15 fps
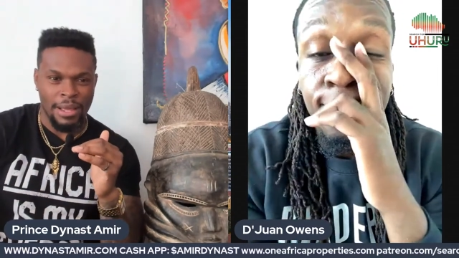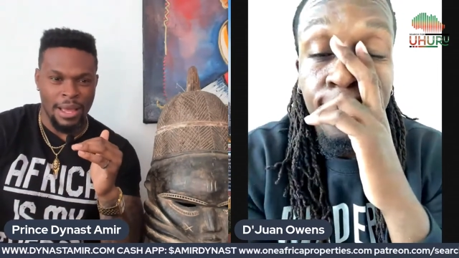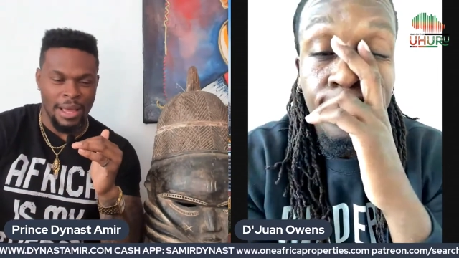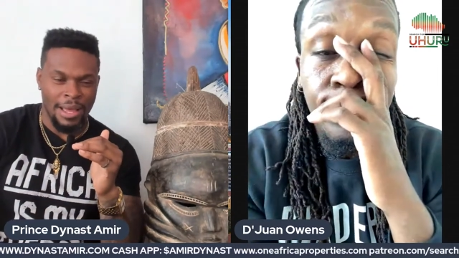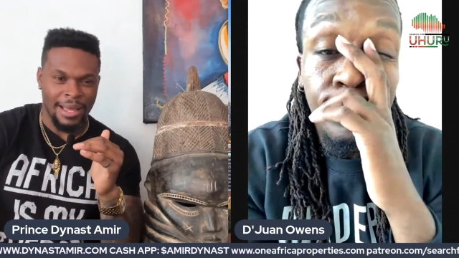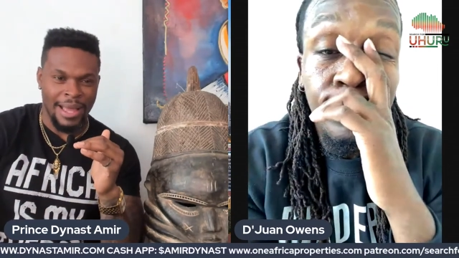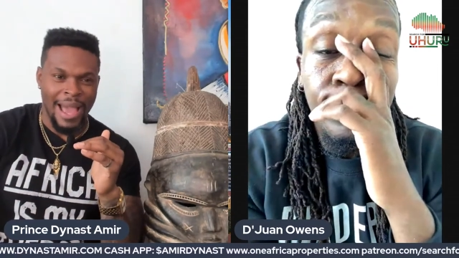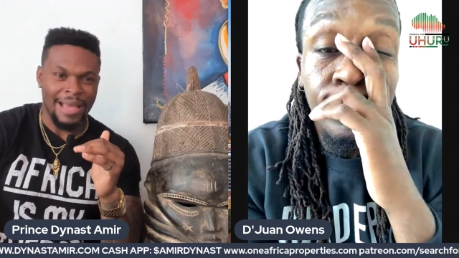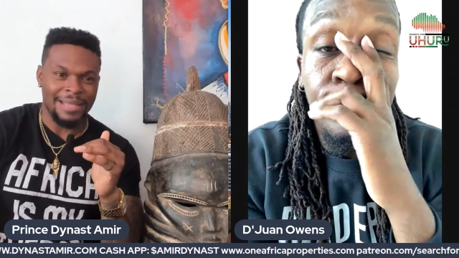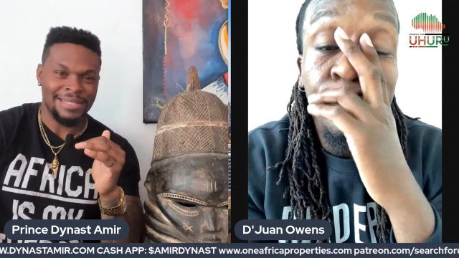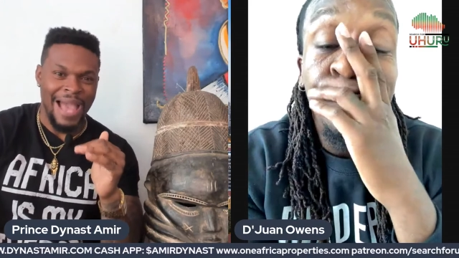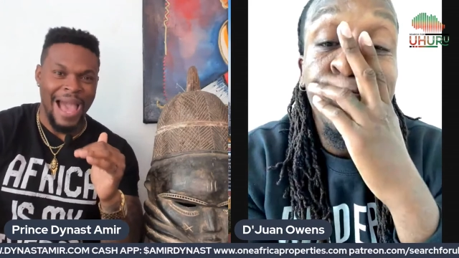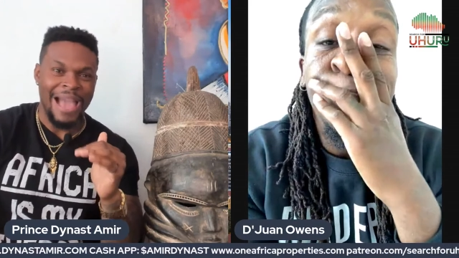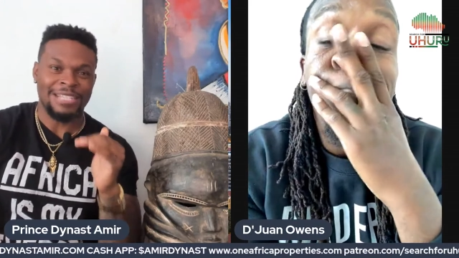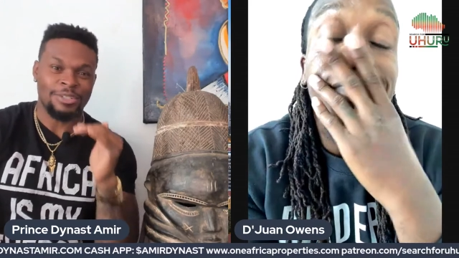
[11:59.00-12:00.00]
Speaker 1: uh,
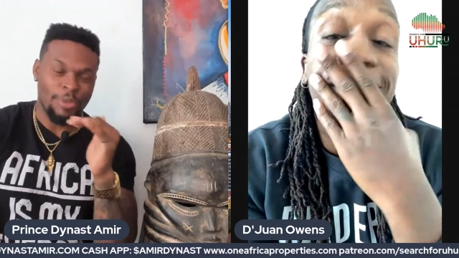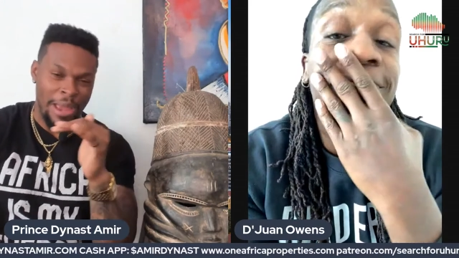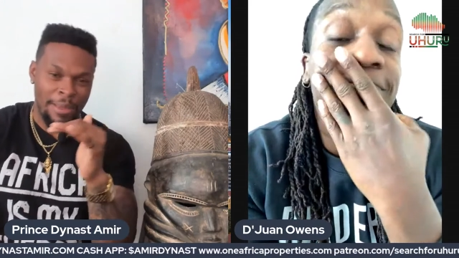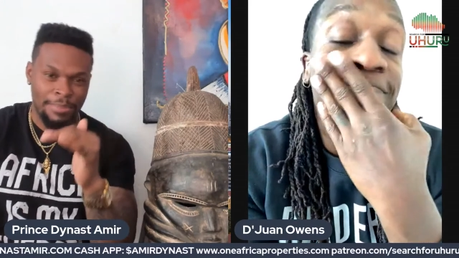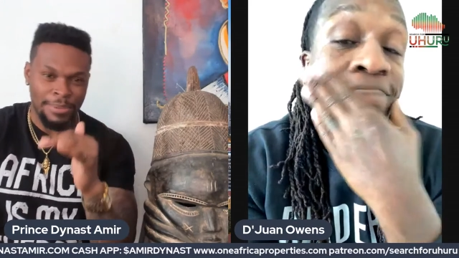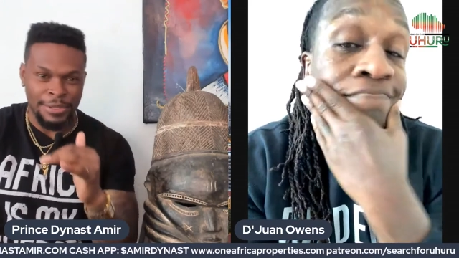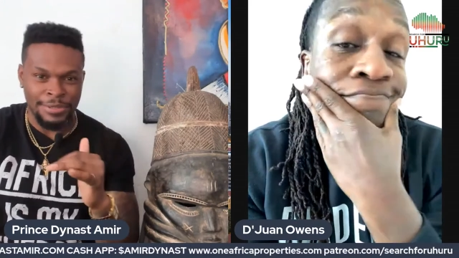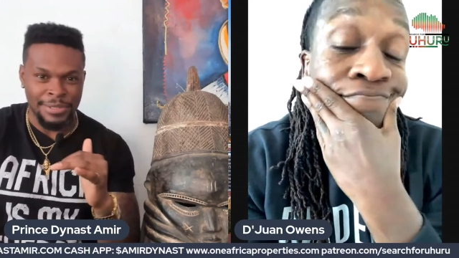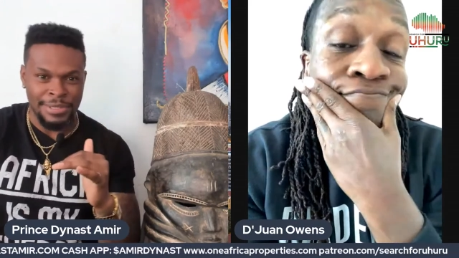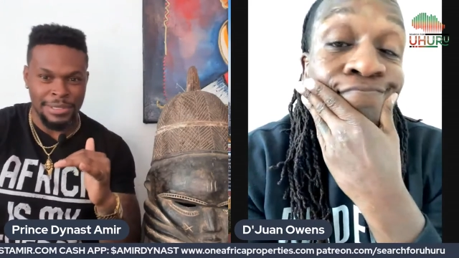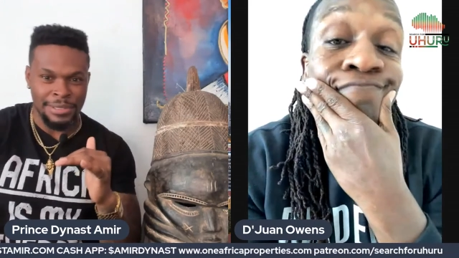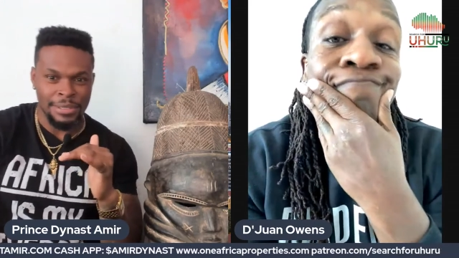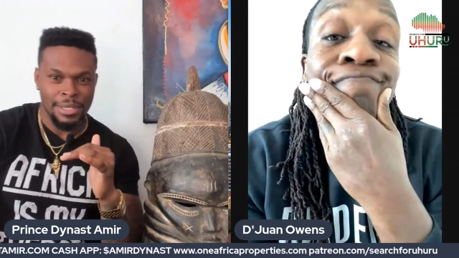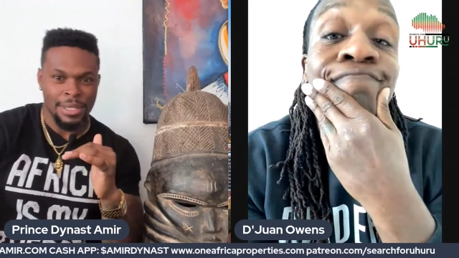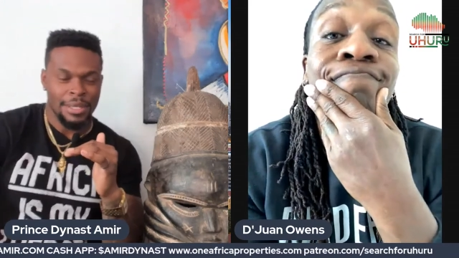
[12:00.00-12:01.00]
skyscrapers
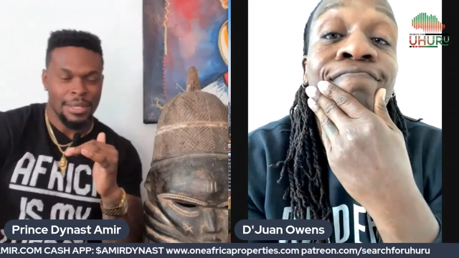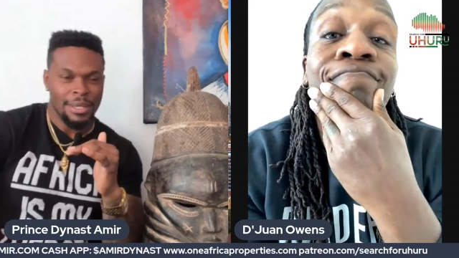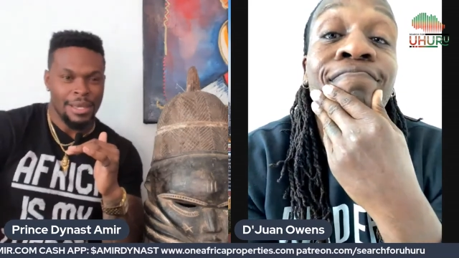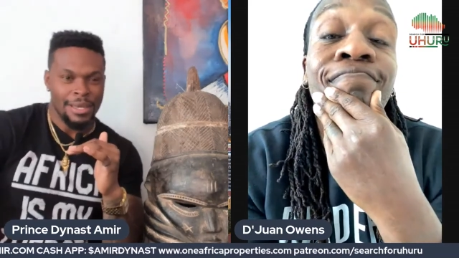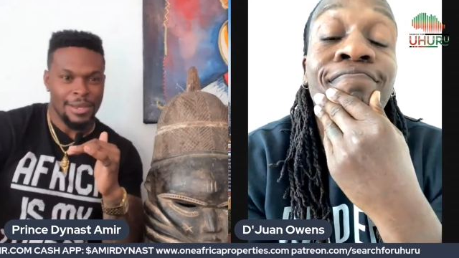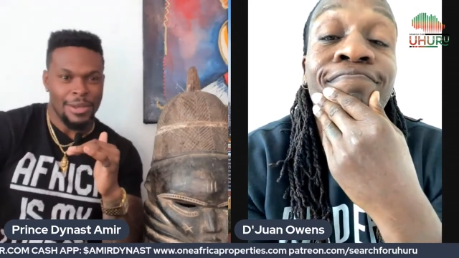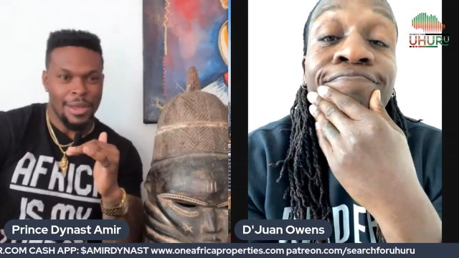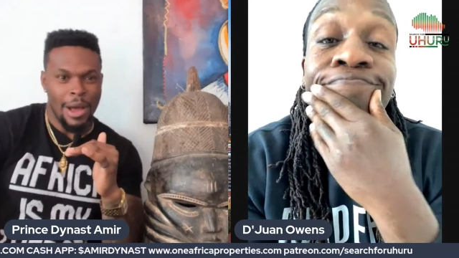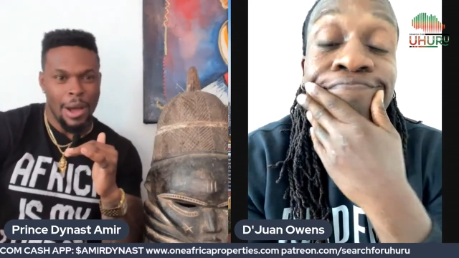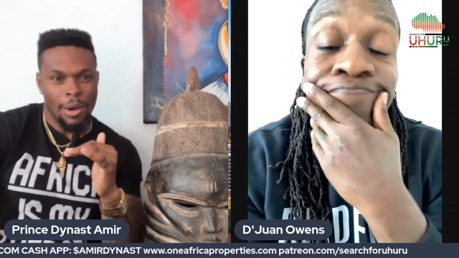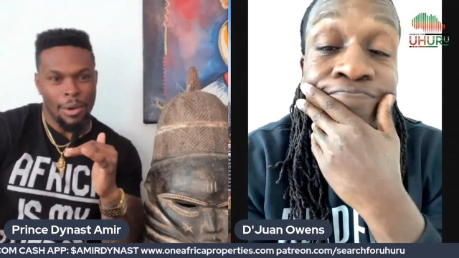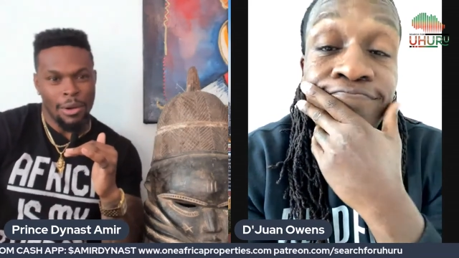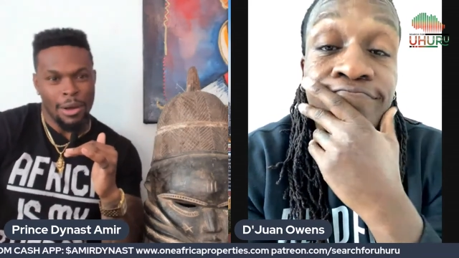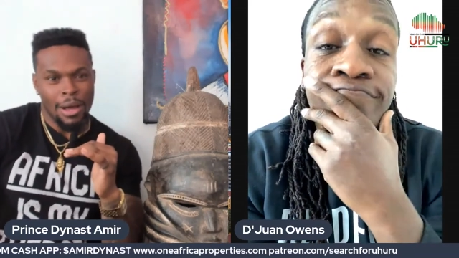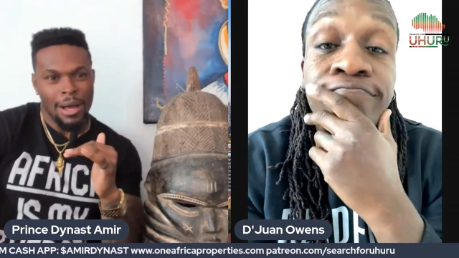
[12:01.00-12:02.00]
and, you
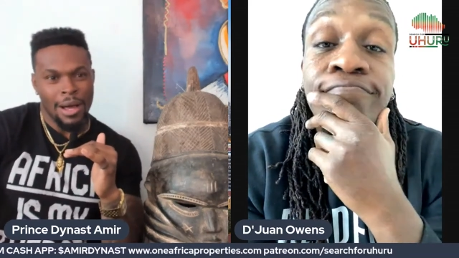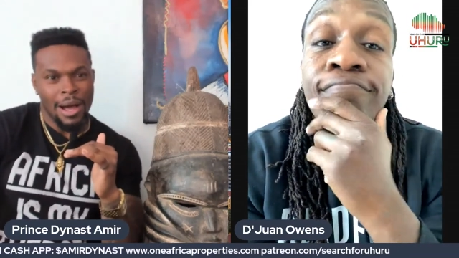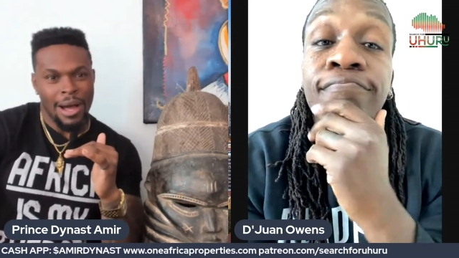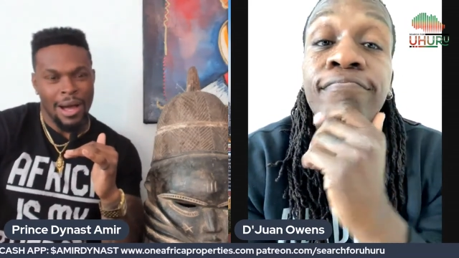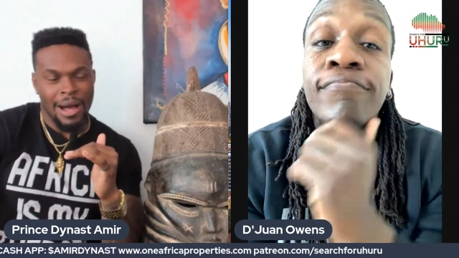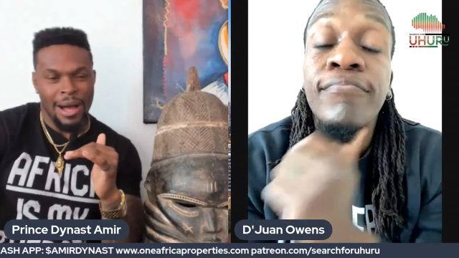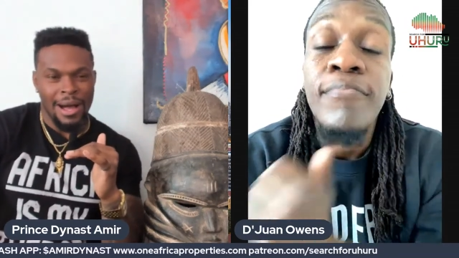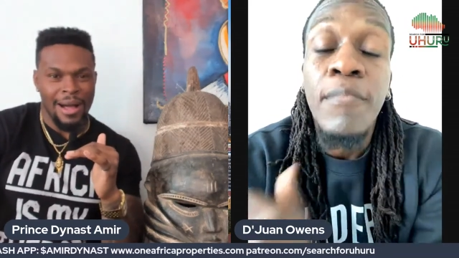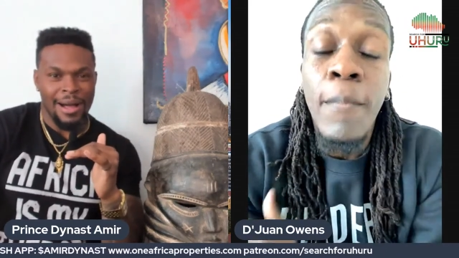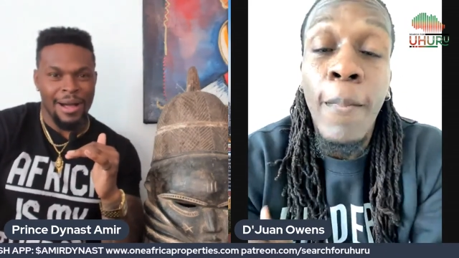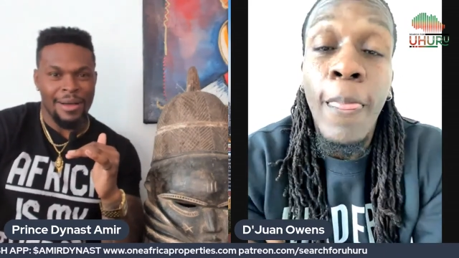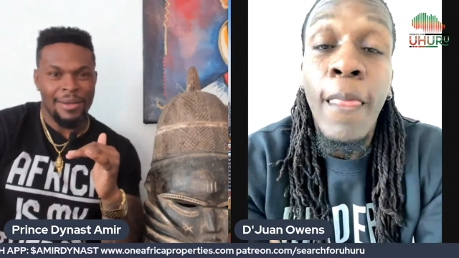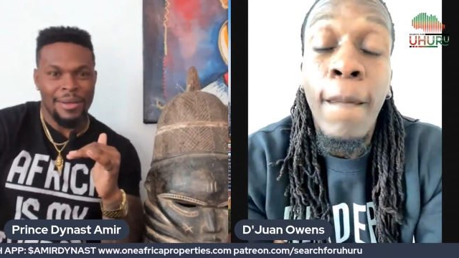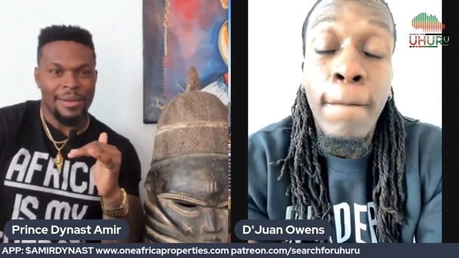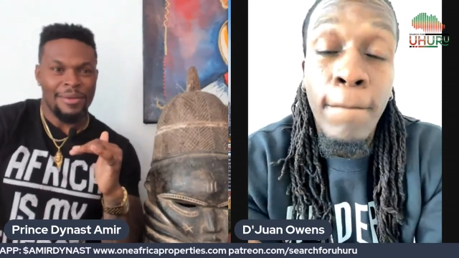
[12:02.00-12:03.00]
know,
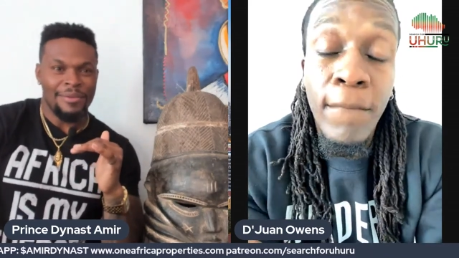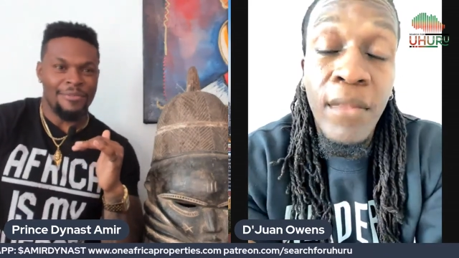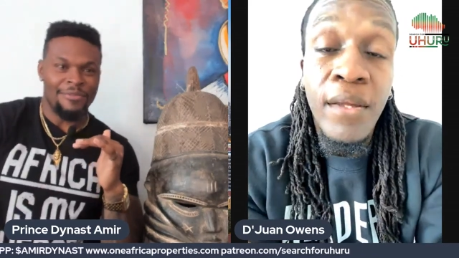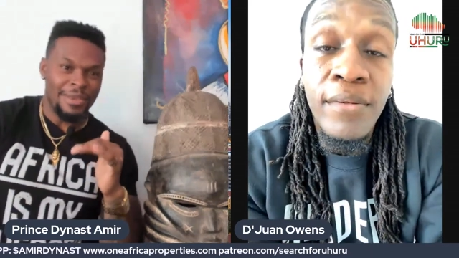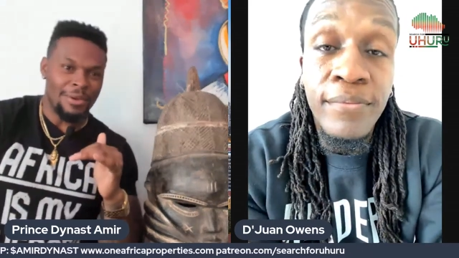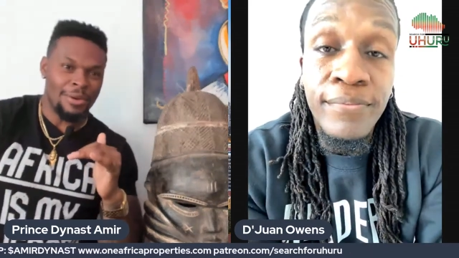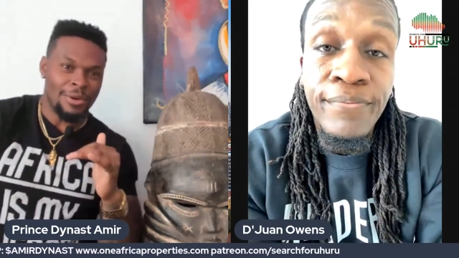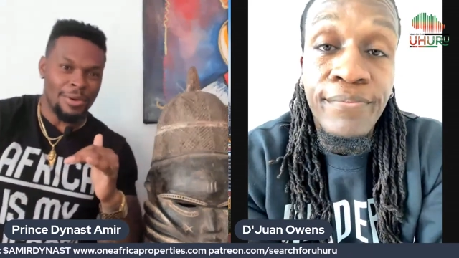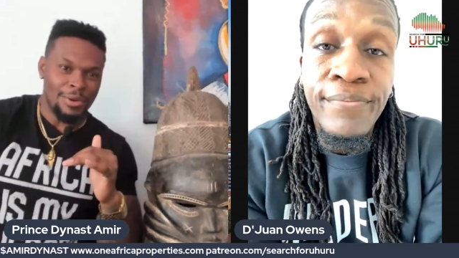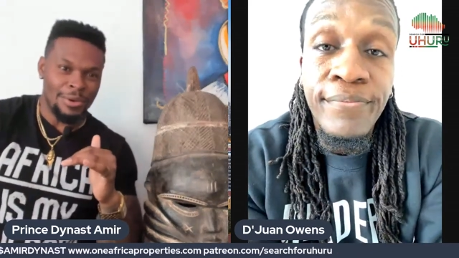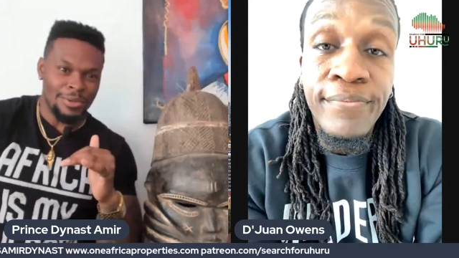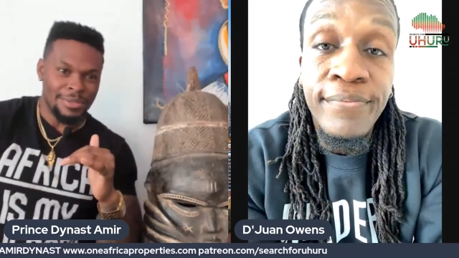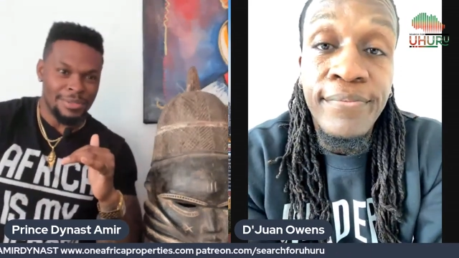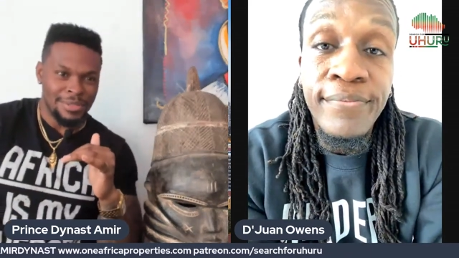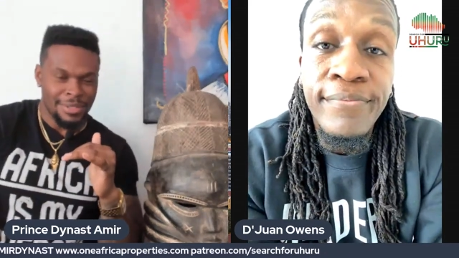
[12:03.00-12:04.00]
uh,
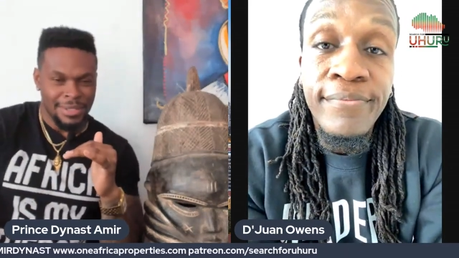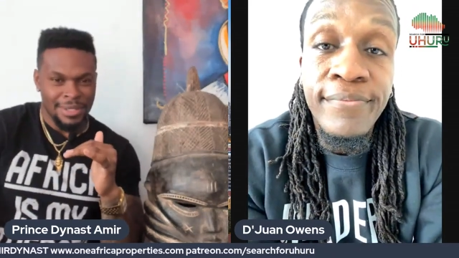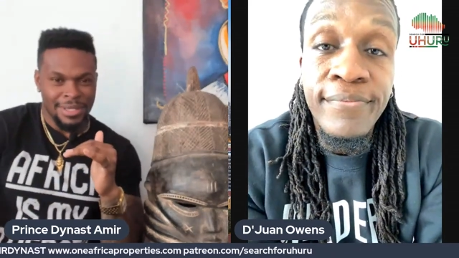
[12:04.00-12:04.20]
vehicles